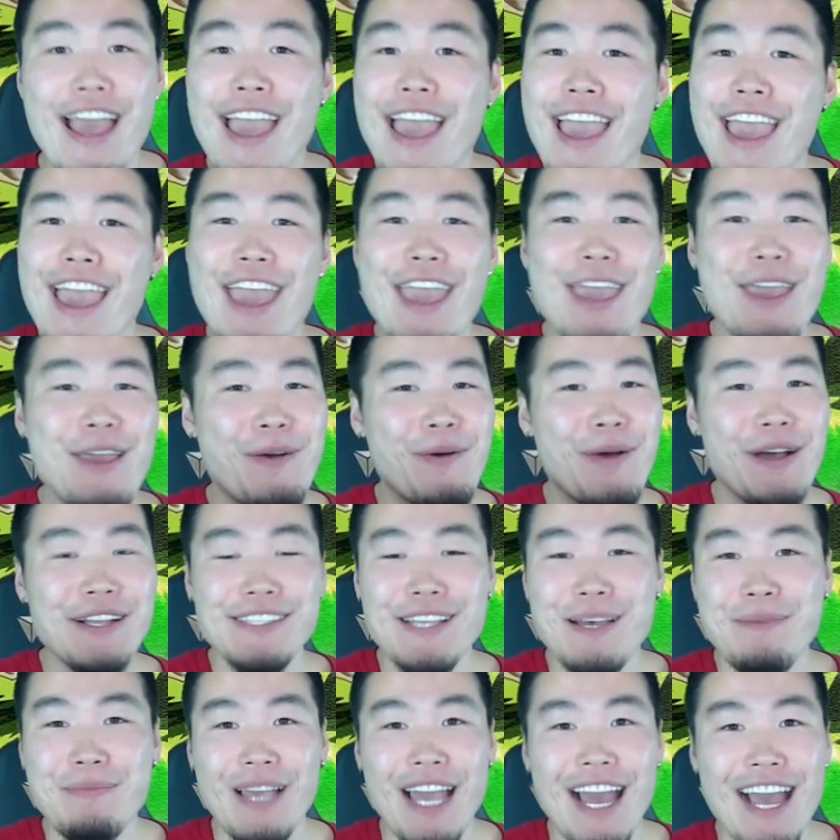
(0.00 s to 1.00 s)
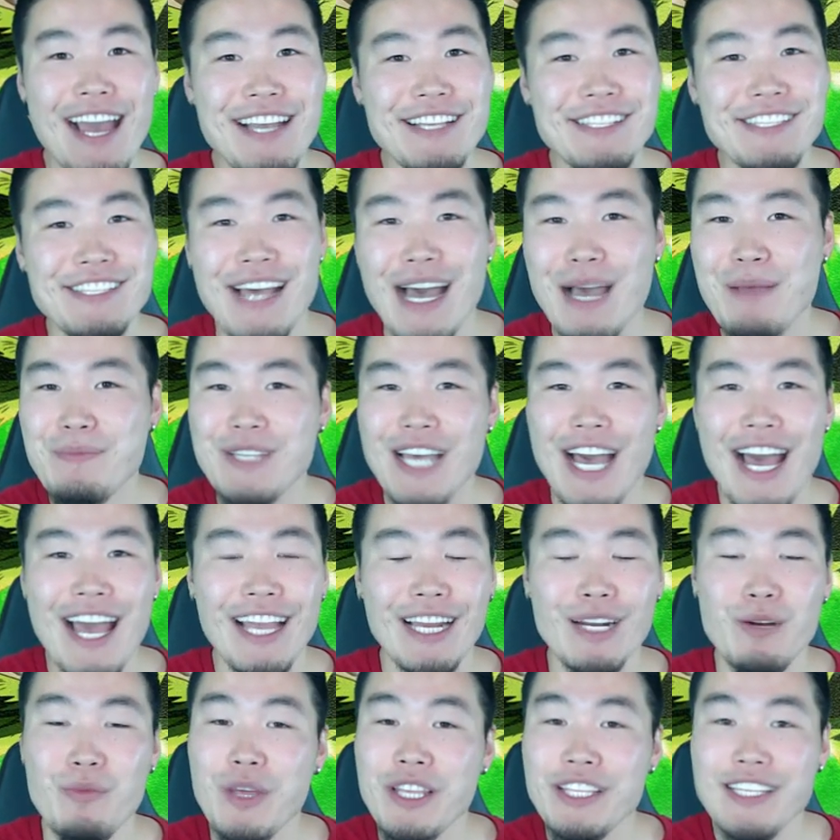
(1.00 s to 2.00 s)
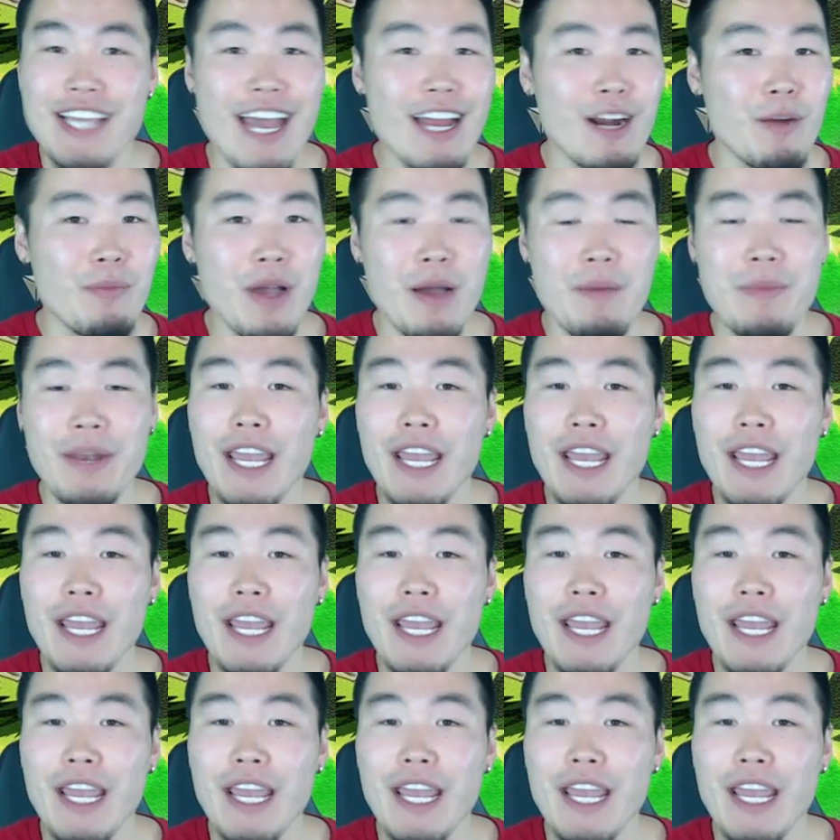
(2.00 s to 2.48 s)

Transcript: Hey, what's up guys? I'm Tiger with Tiger Uppercut